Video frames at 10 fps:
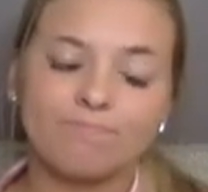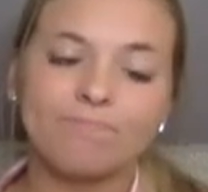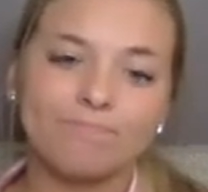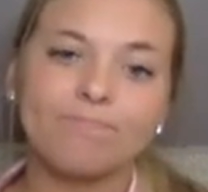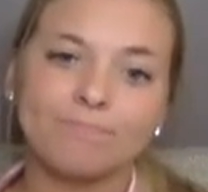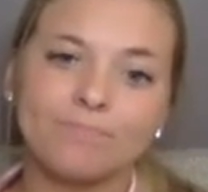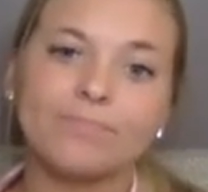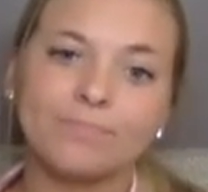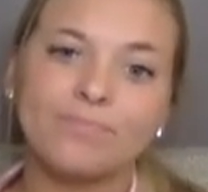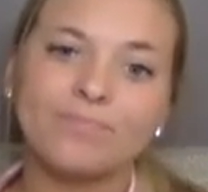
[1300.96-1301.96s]

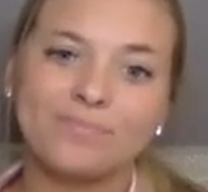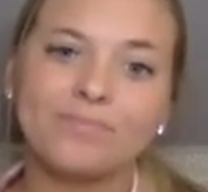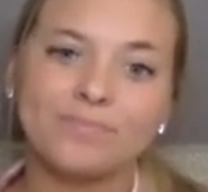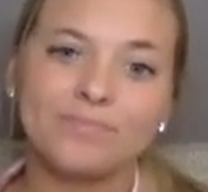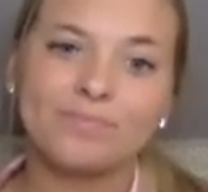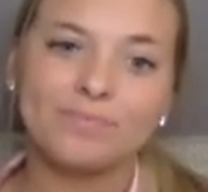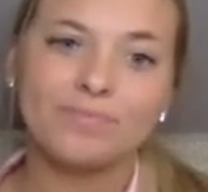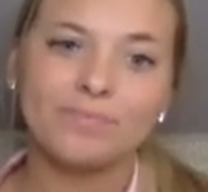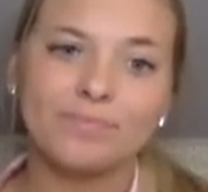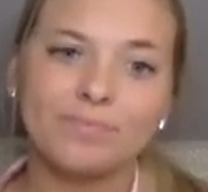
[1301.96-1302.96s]

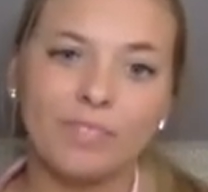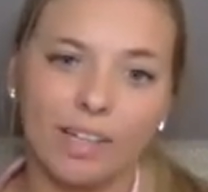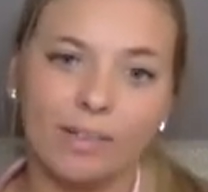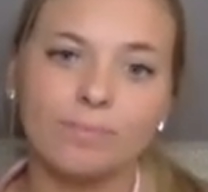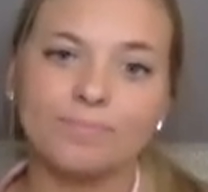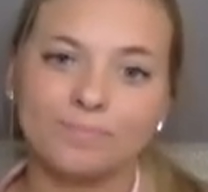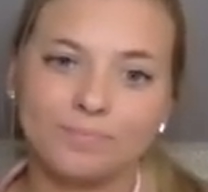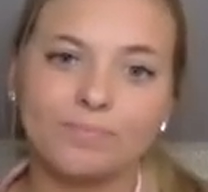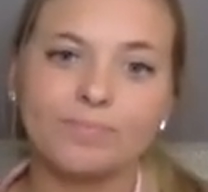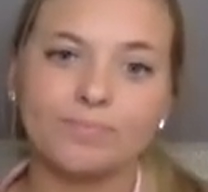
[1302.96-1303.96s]

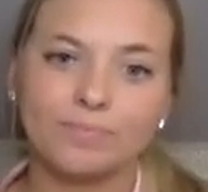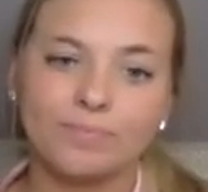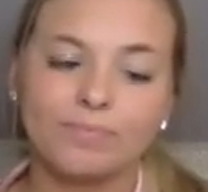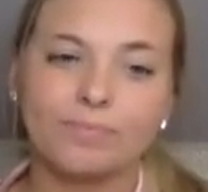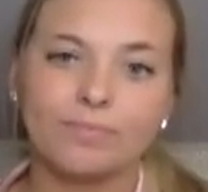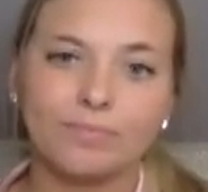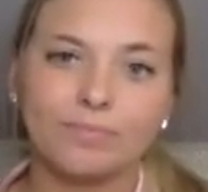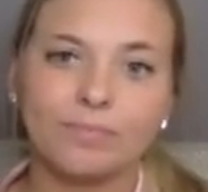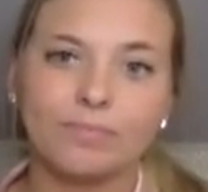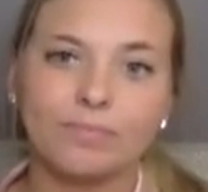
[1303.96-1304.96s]

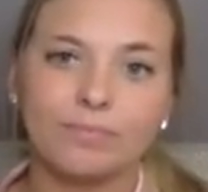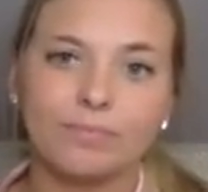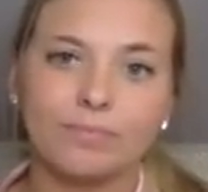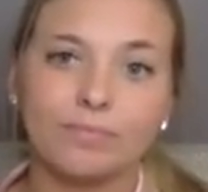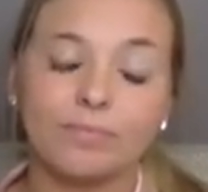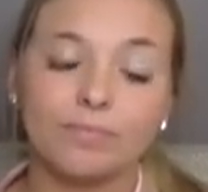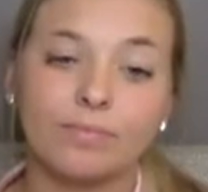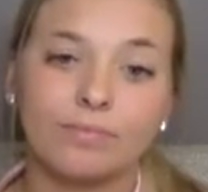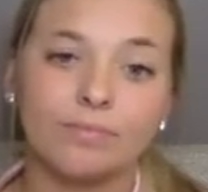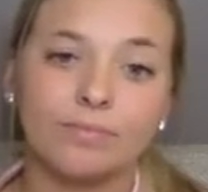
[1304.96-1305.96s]

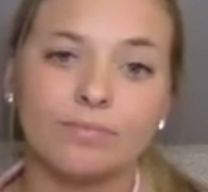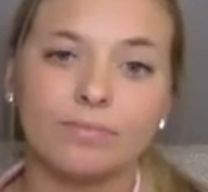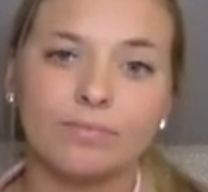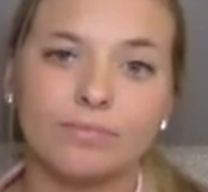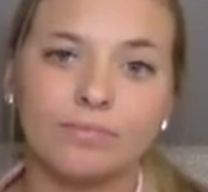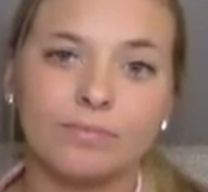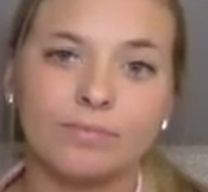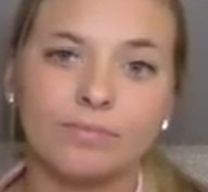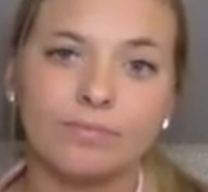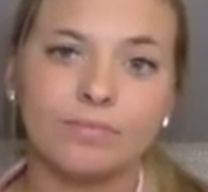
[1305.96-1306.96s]

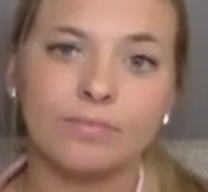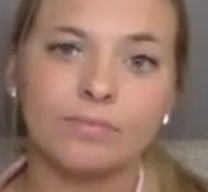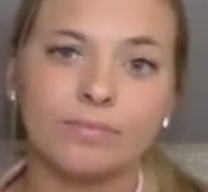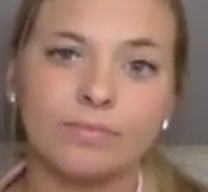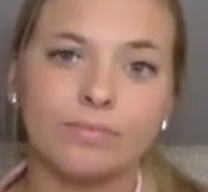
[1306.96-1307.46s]
[no speech]